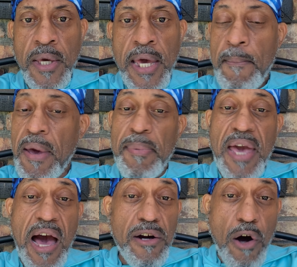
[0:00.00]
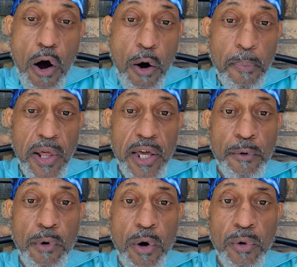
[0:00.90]
And maybe alcohol played a
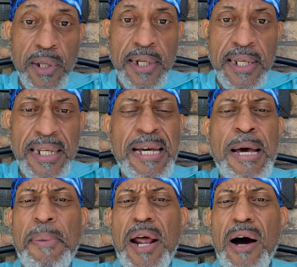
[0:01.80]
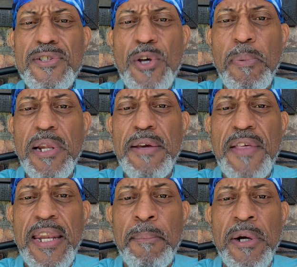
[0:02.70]
role in it. But I also believe
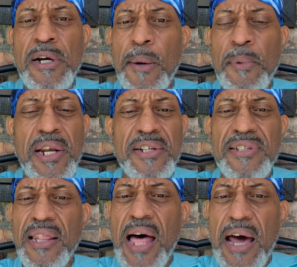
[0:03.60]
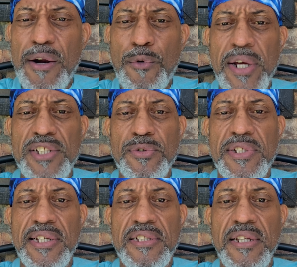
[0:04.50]
that in Montgomery, there's a lot of racial
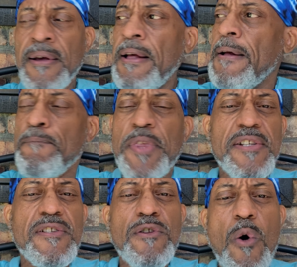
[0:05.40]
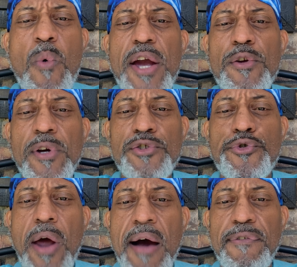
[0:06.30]
tension. There's nowhere you can
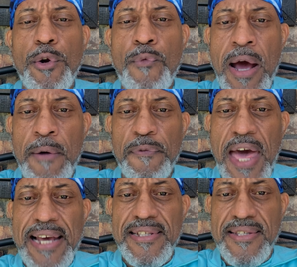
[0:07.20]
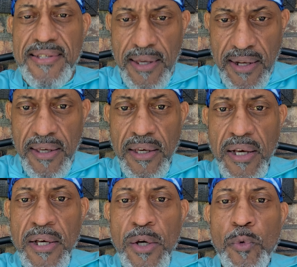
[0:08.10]
travel around that city
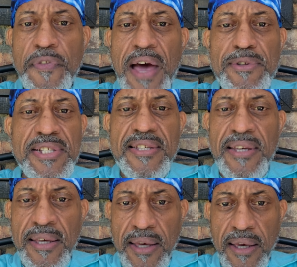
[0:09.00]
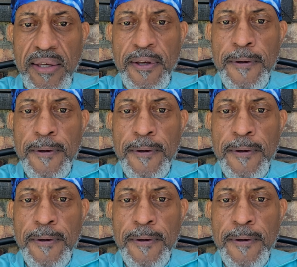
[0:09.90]
without seeing